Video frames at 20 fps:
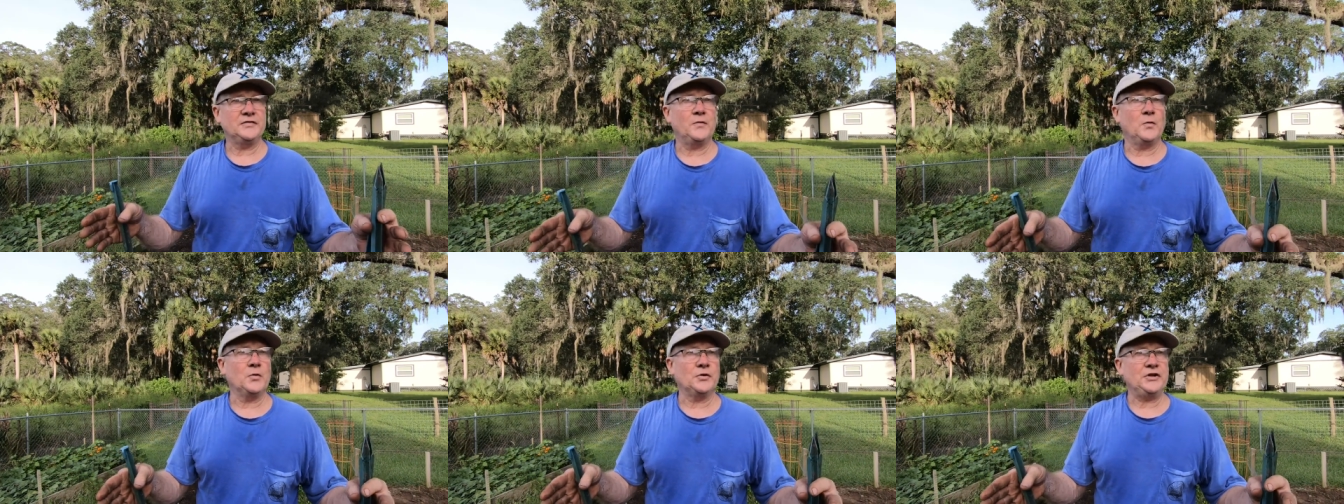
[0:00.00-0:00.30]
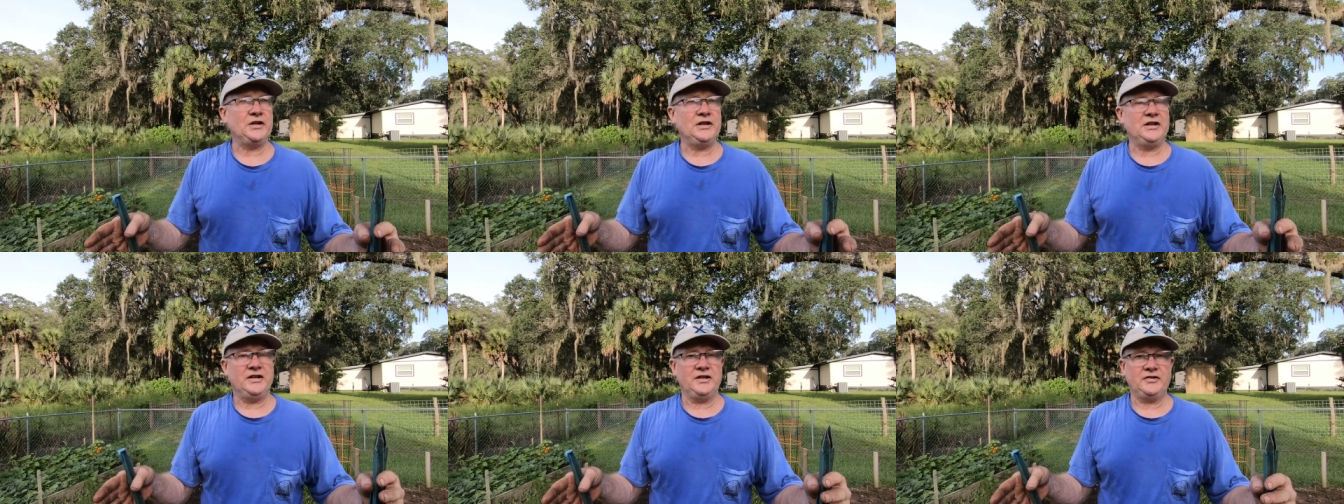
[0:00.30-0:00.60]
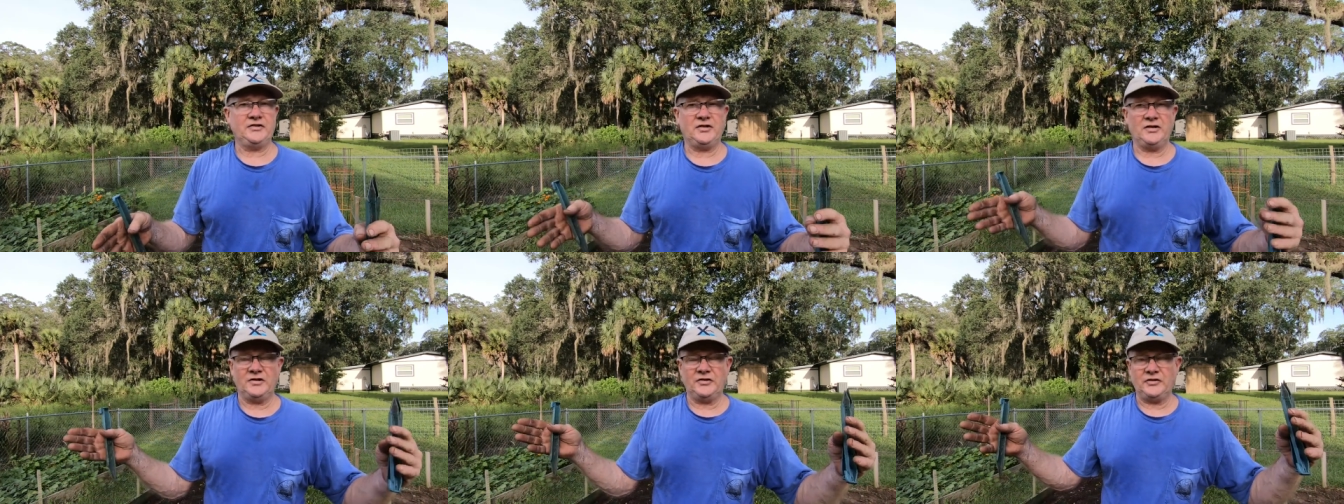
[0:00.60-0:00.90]
14
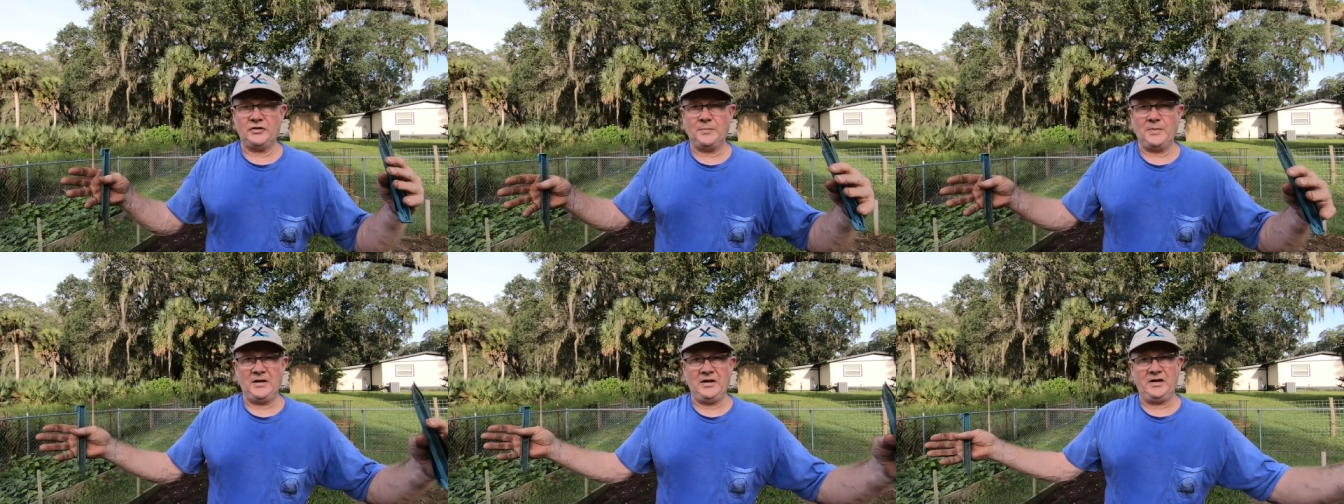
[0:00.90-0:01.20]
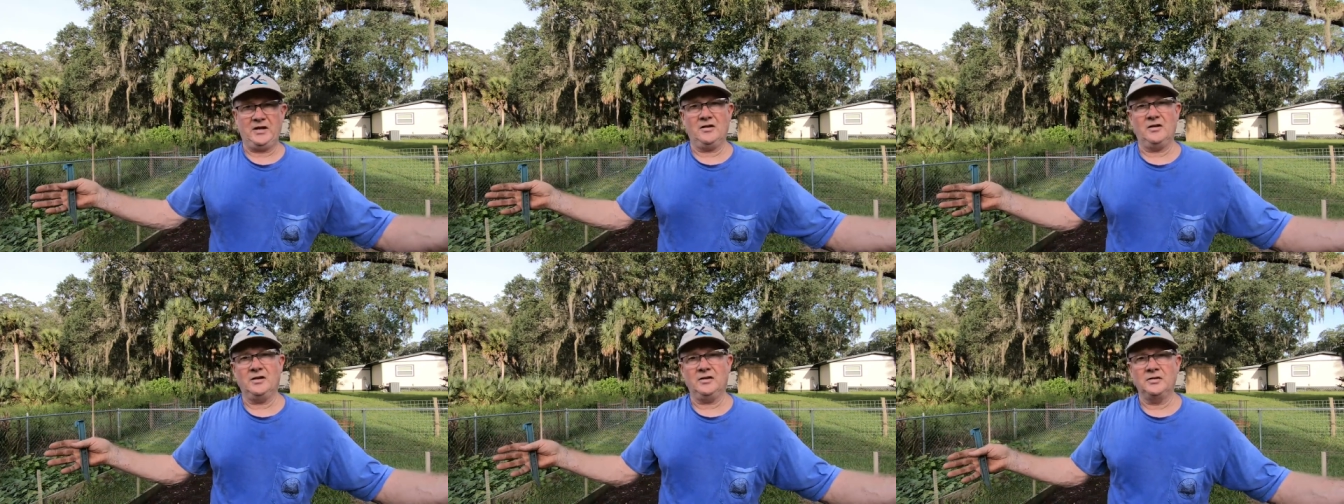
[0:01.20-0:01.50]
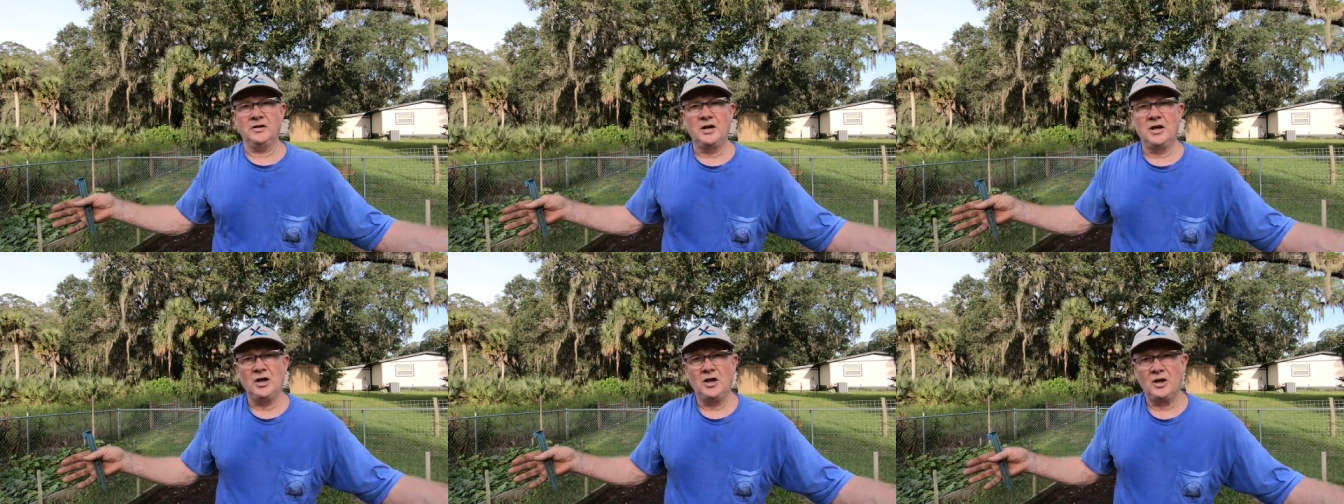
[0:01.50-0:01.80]
inches, depending
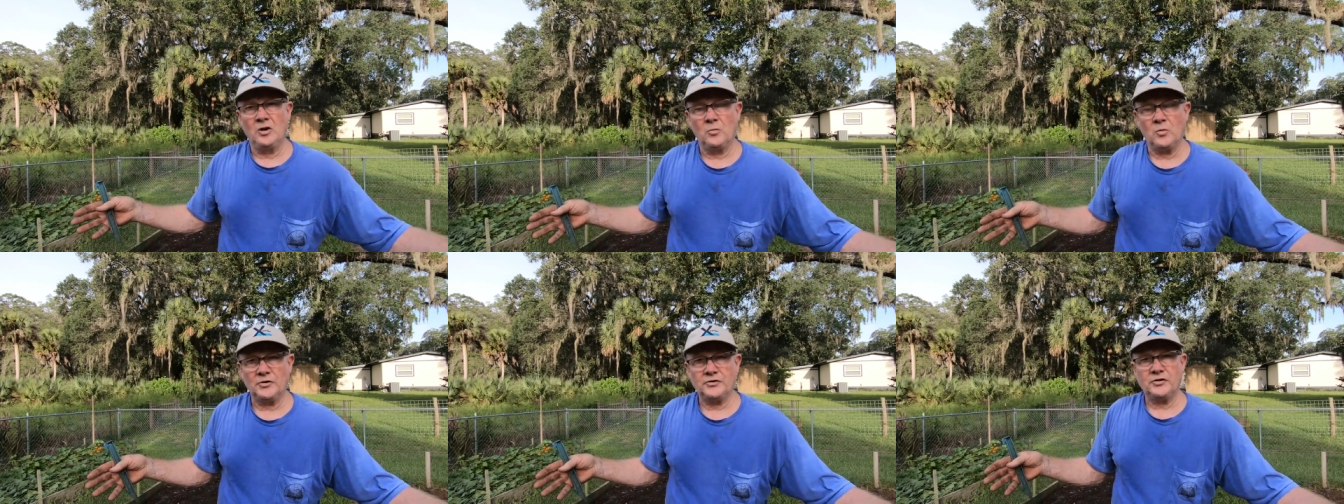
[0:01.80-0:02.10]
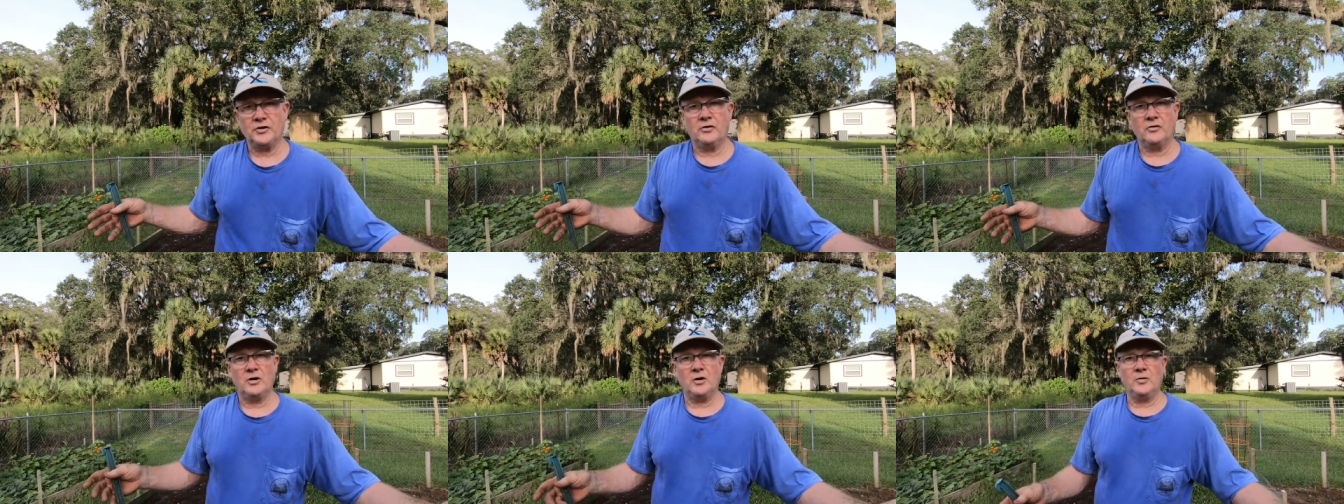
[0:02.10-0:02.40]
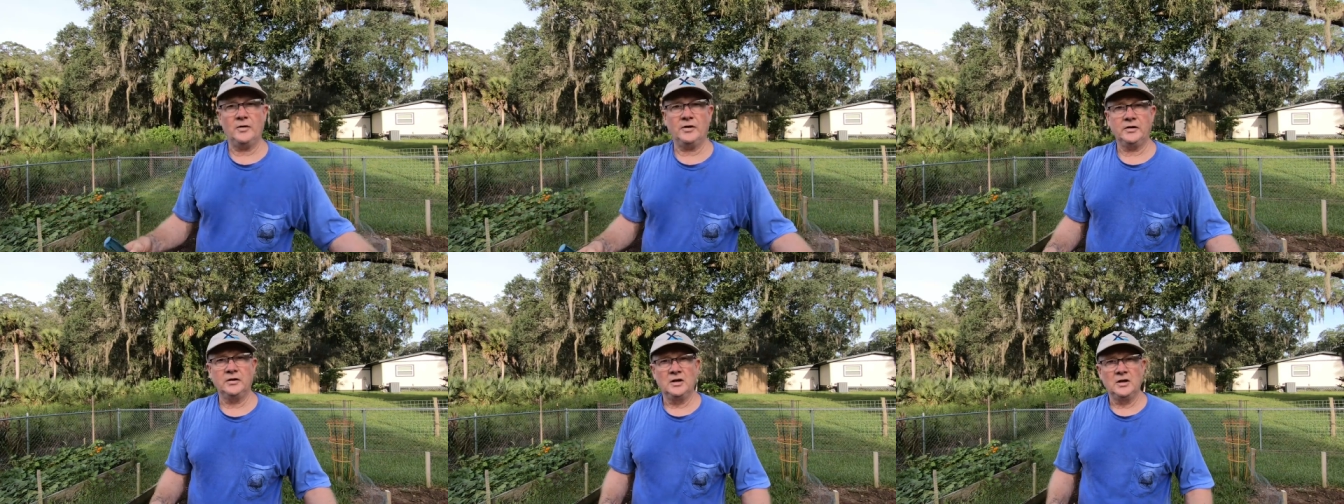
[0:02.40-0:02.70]
on what you're
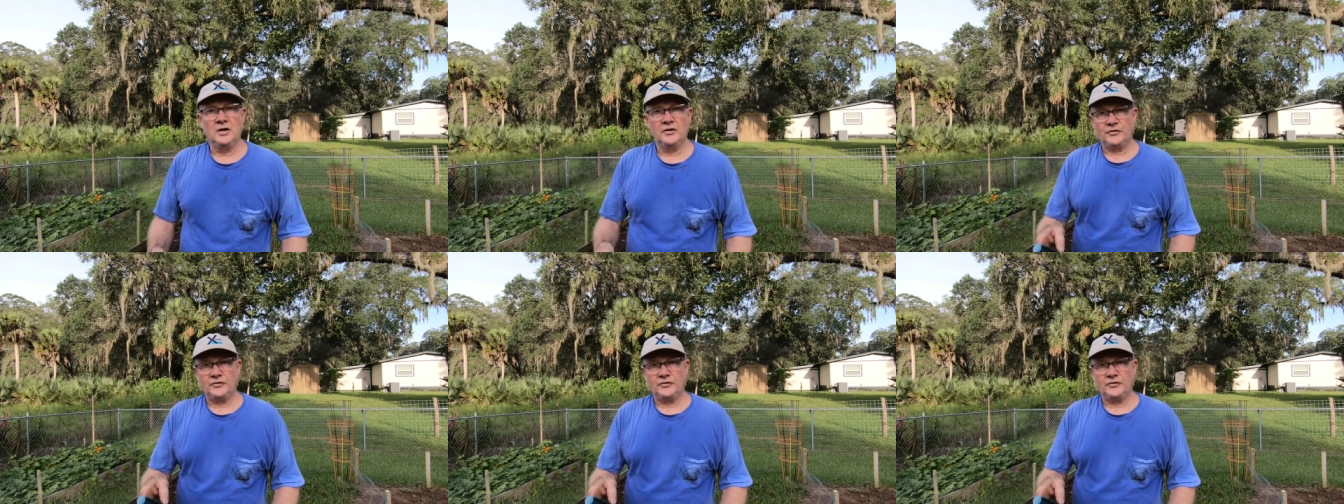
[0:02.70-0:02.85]
growing.